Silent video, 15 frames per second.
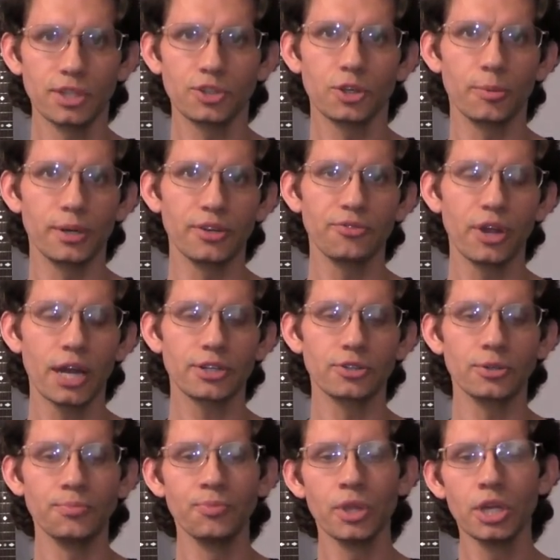determining
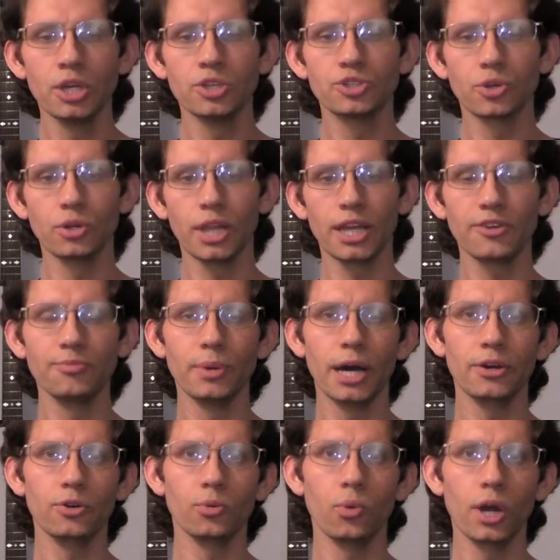factor. So a lot of
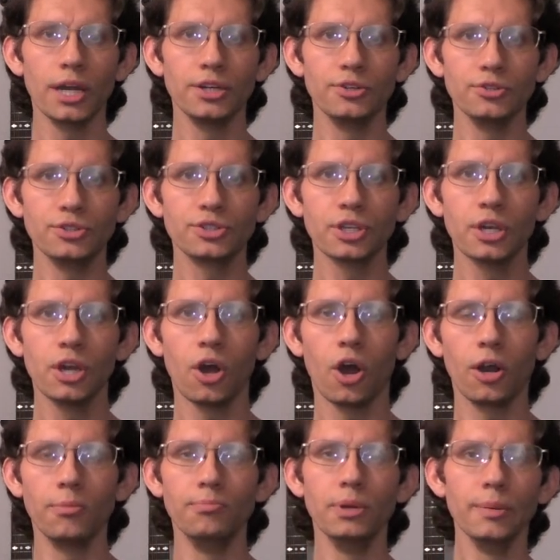modern winders
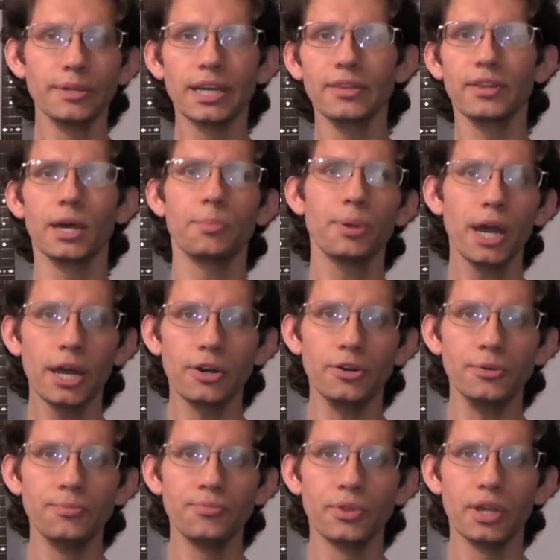are mimicking that
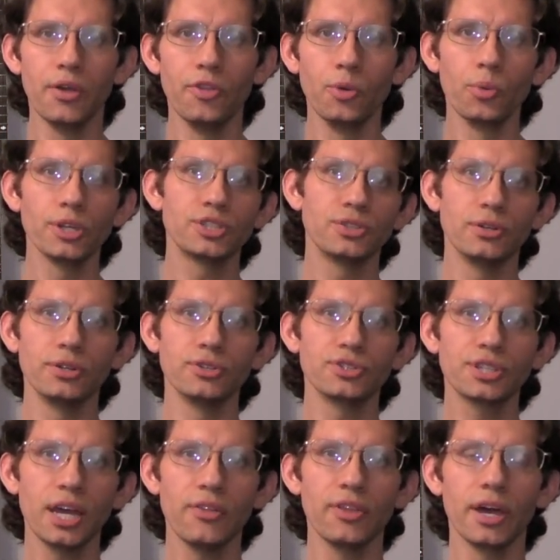pattern, and then once you
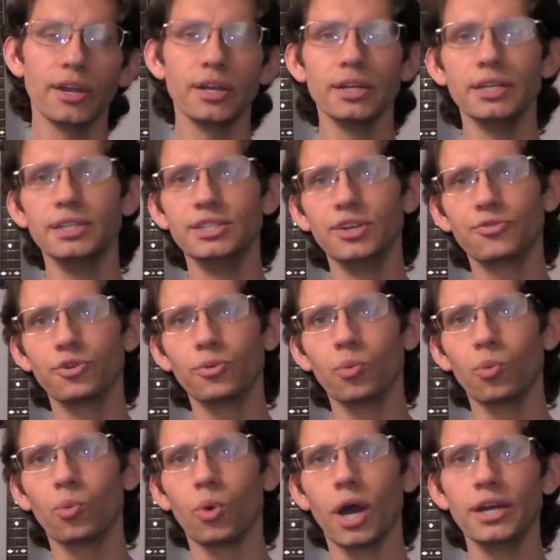understand that,
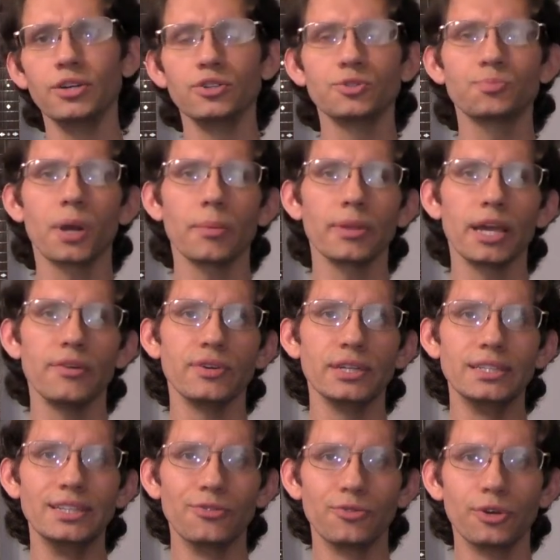different winders probably have a
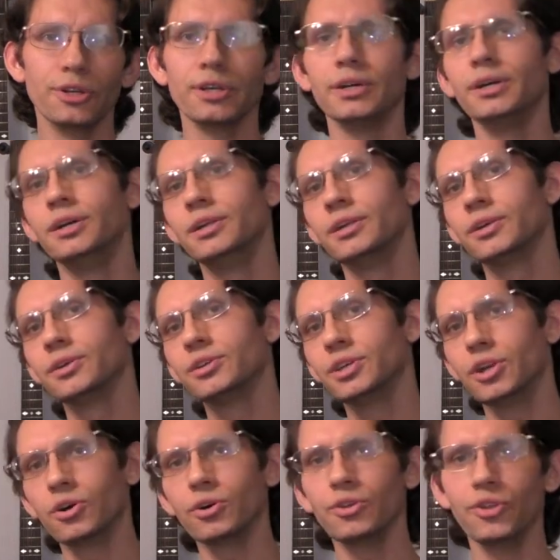different
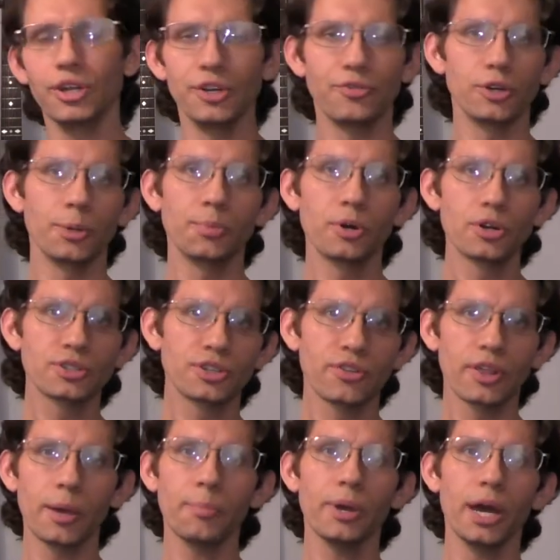approach to
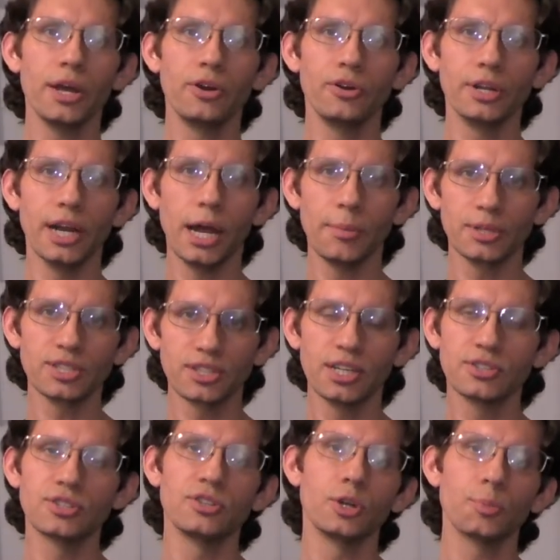that pattern and how much
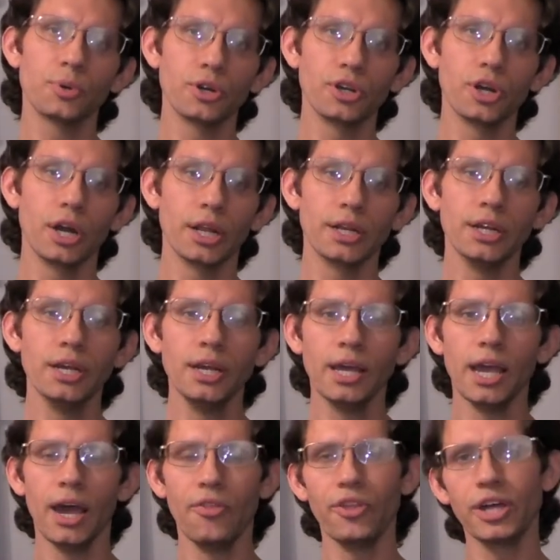tension they're putting on it,
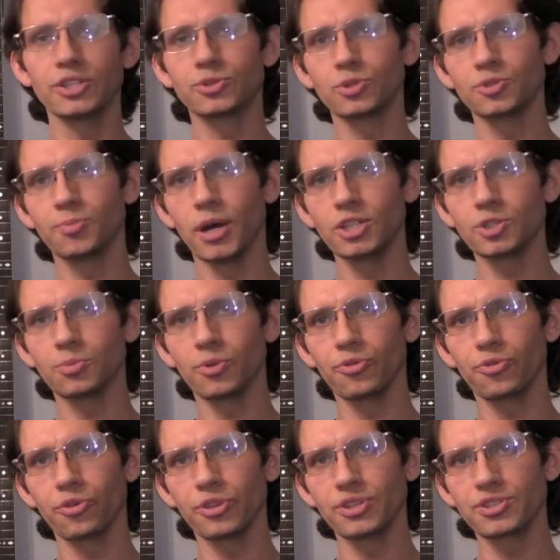and that's responsible
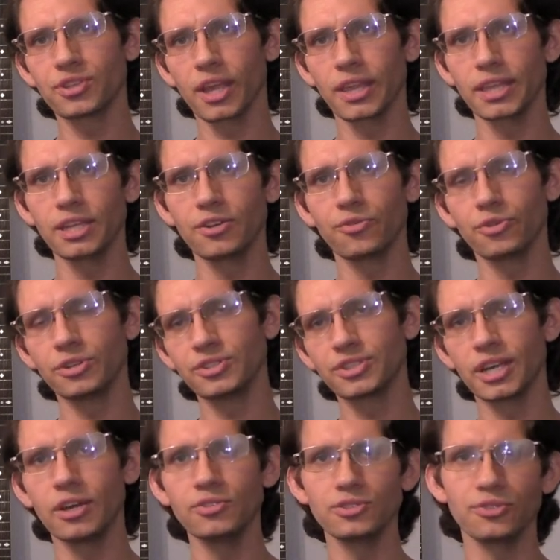for the slightly different
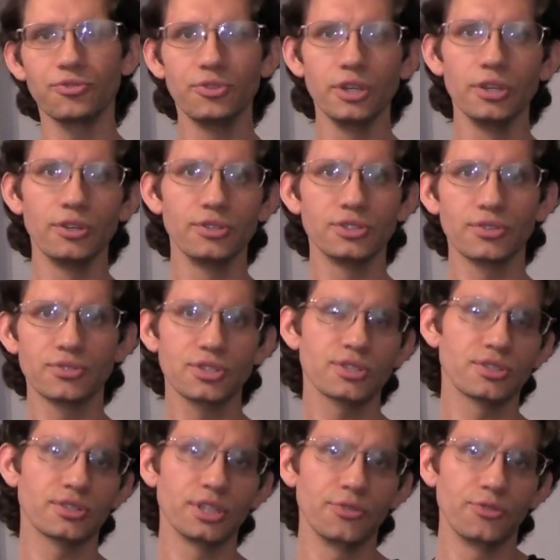sounds and feels of
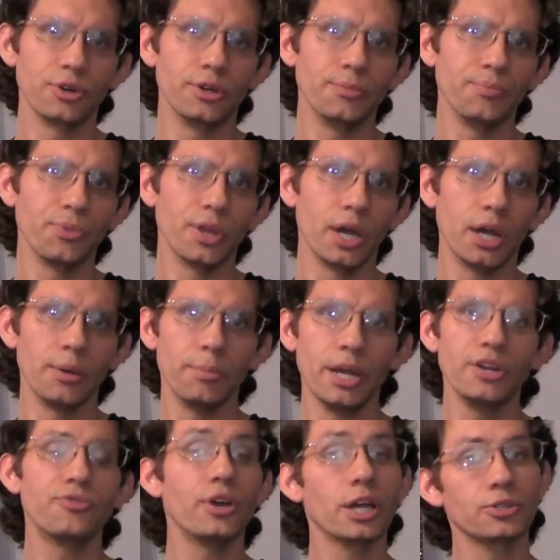different
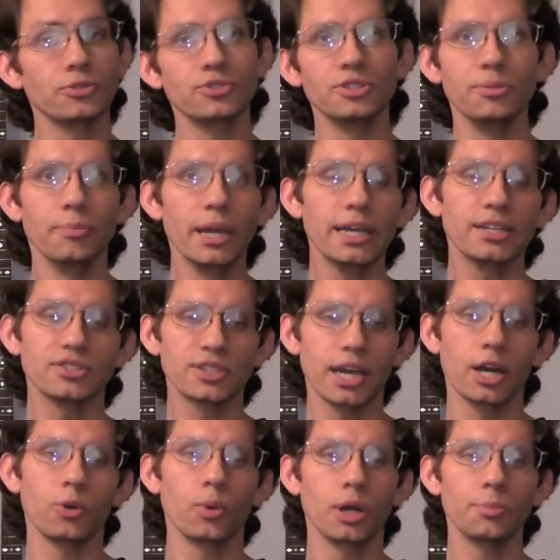manufacturers that make
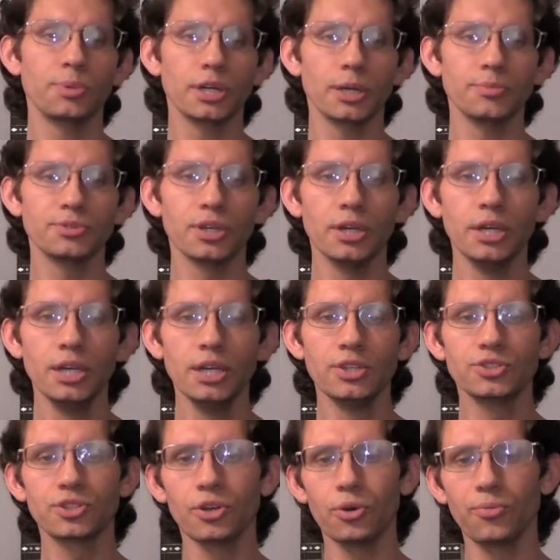scatterwound pickups.
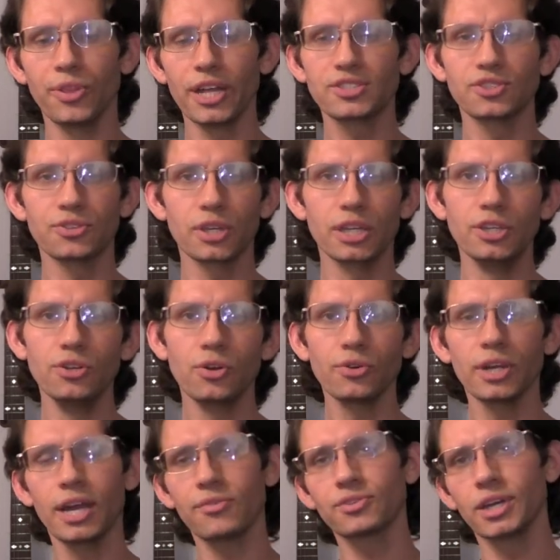So that's the thing. You don't
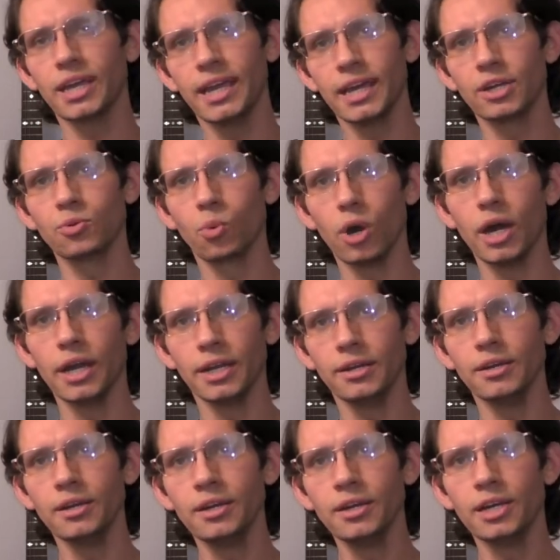have to hand
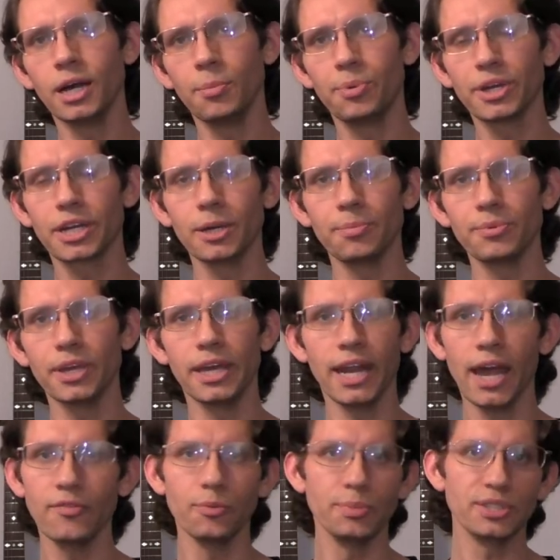wind a pickup and
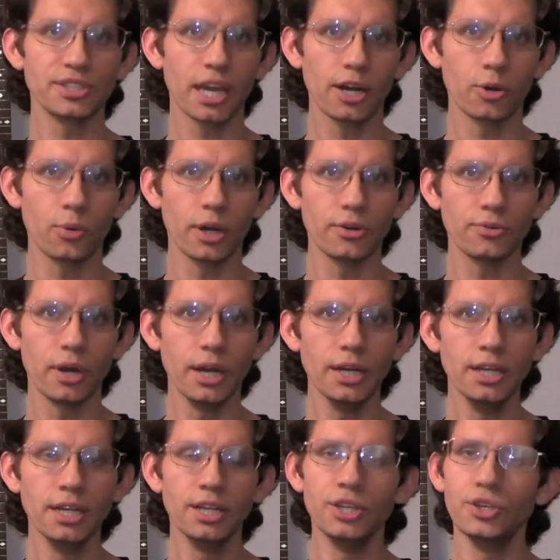have it be scatterwound, right?
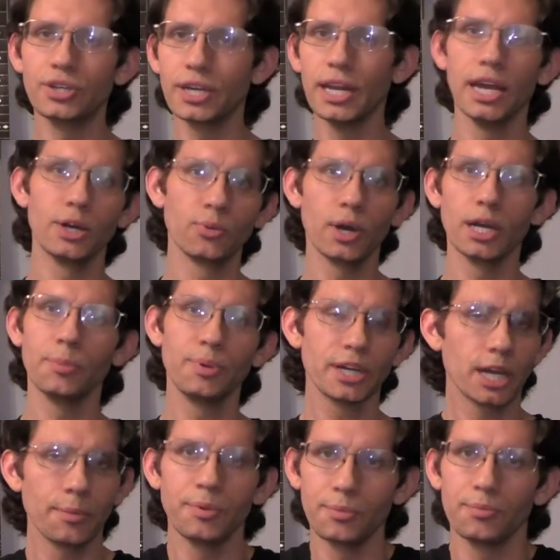You could hand wind a
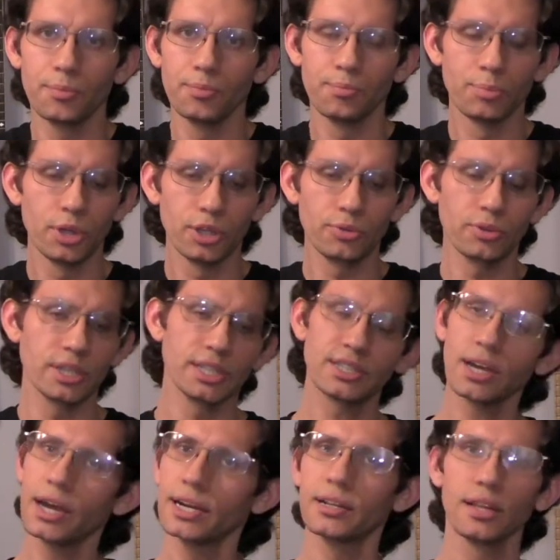pickup and pull it really
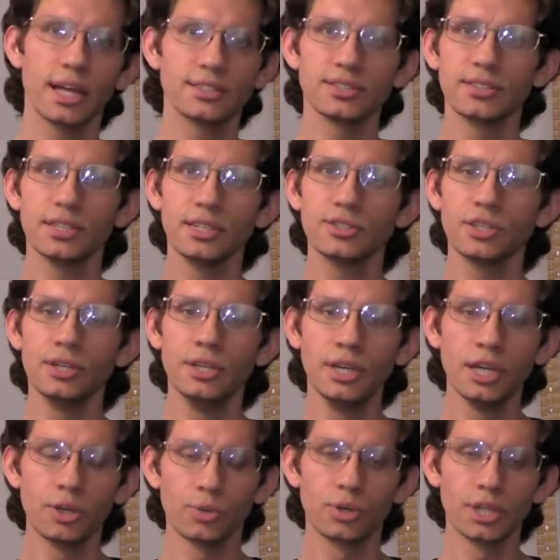tight, lots of tension,
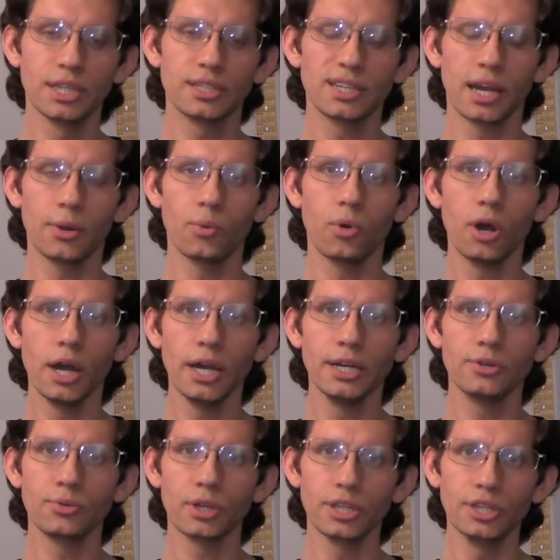really tight
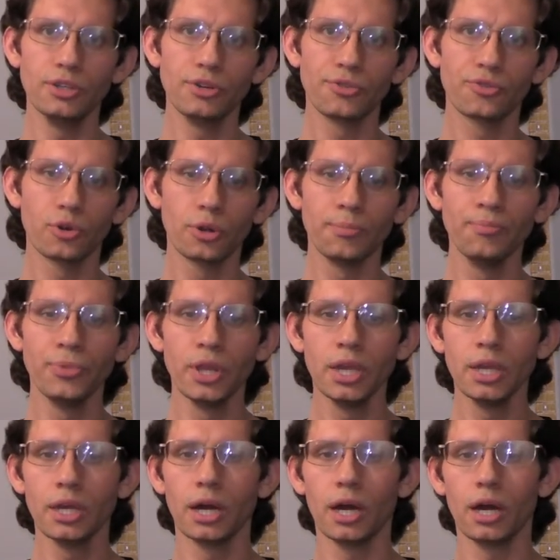wind, really uniform,
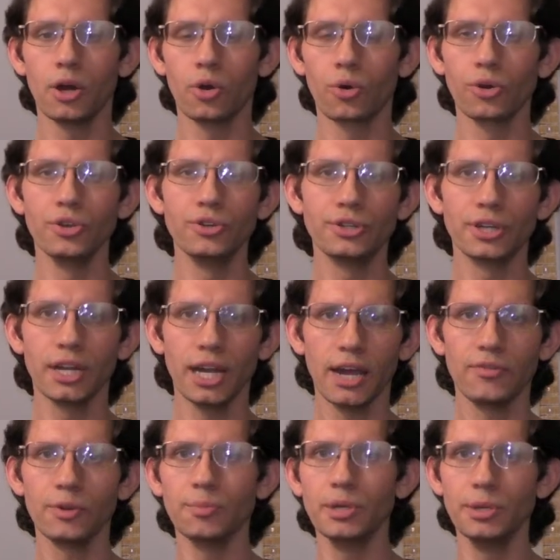or you could
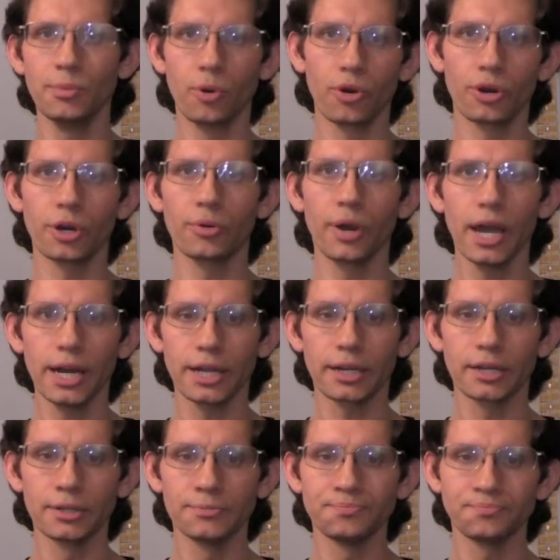have it be more erratic.